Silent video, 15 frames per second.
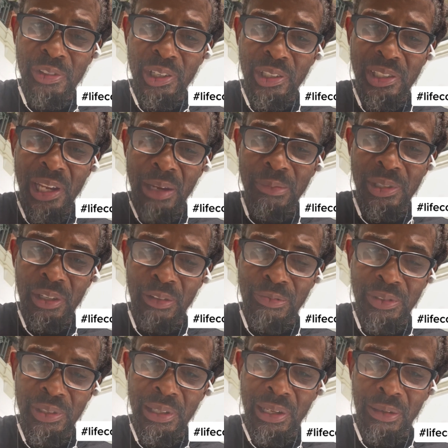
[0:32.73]
type stuff,
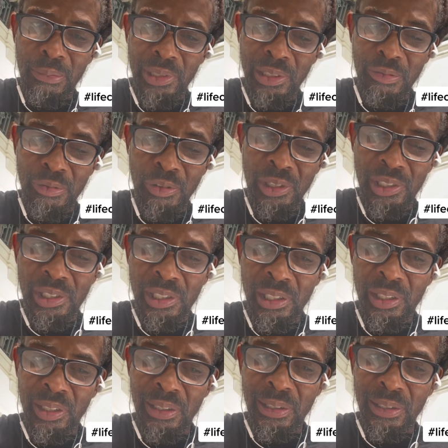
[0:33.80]
you know what I mean, for us to
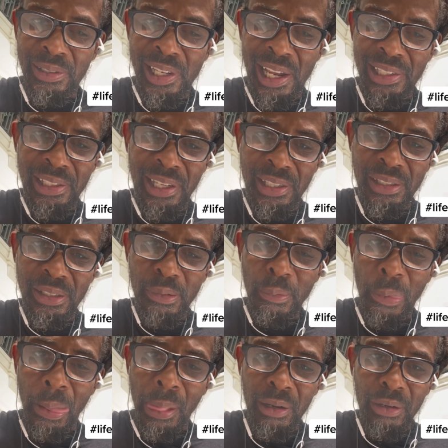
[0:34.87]
digest.
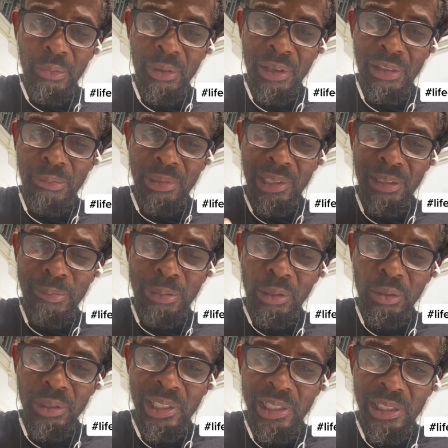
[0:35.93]
Whether it be
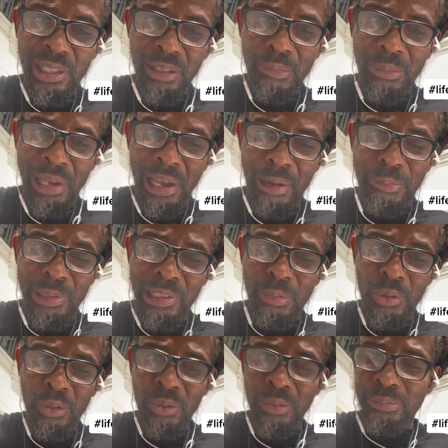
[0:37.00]
police killing black
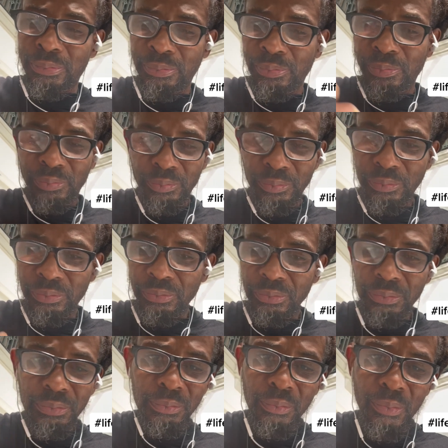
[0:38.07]
people
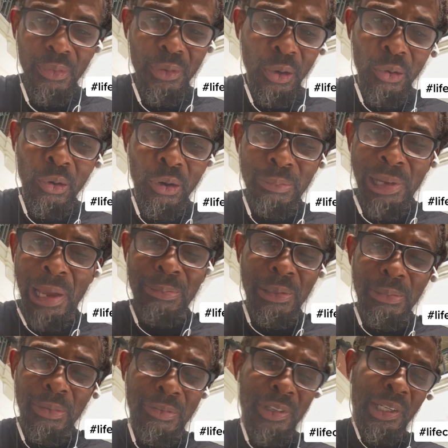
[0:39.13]
or black
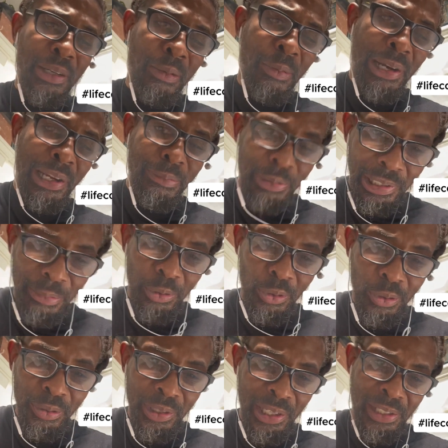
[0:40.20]
people fucking up white people,
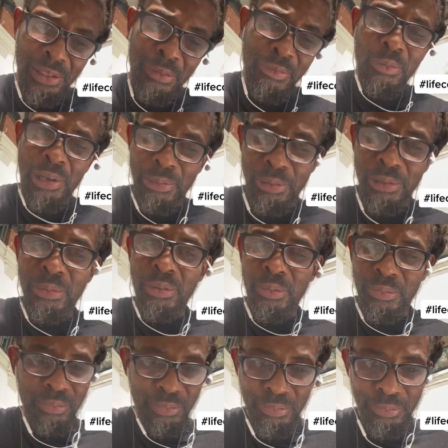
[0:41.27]
that's something for white people
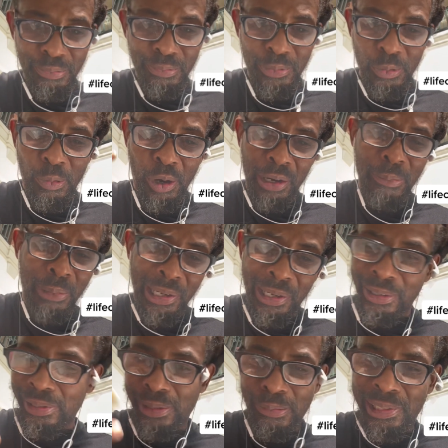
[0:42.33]
to worry about
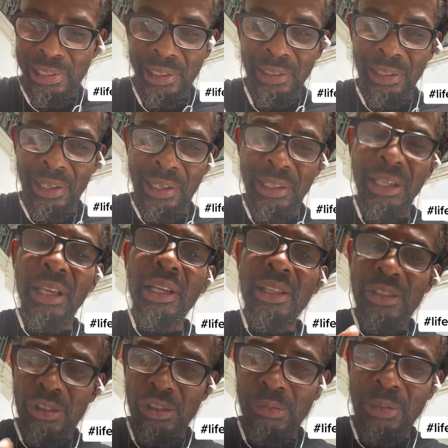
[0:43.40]
or some shit, like,
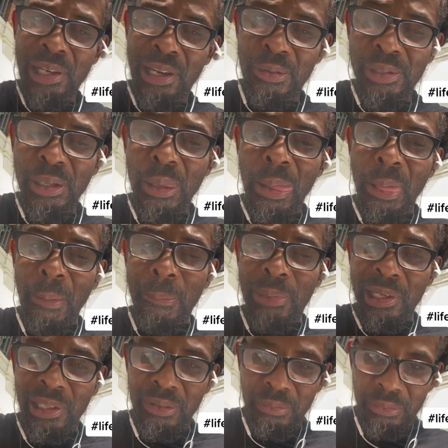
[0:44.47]
excuse my language.
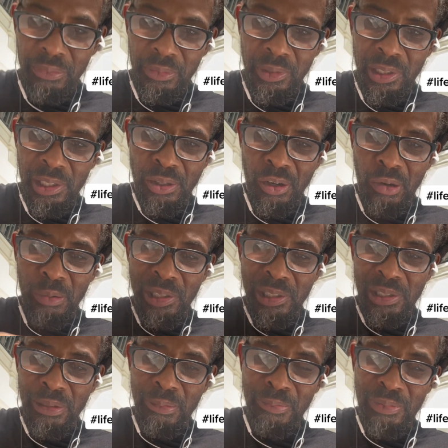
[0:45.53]
But it's always
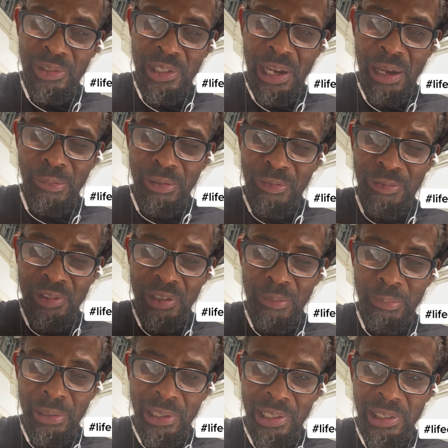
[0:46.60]
some type of
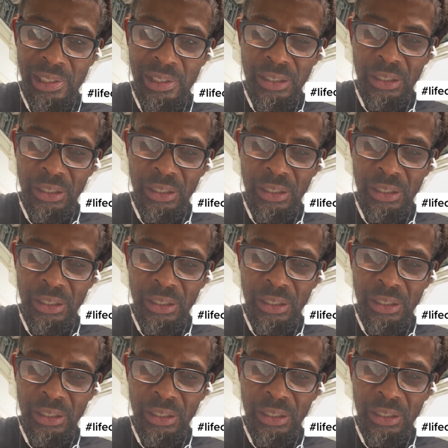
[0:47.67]
fear-based